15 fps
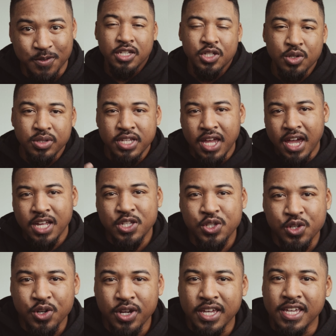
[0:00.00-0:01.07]
So
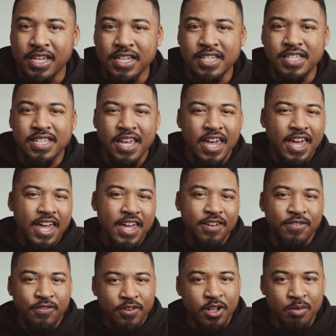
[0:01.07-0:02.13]
Dehancer is a
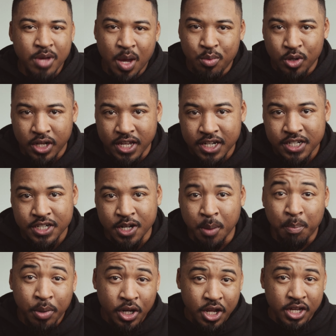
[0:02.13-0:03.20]
film emulation
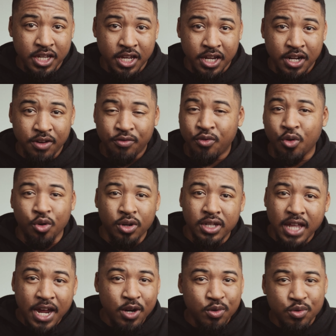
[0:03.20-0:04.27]
plugin for
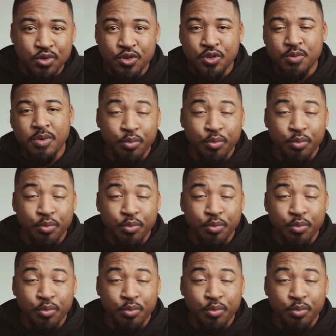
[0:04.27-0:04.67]
Lightroom,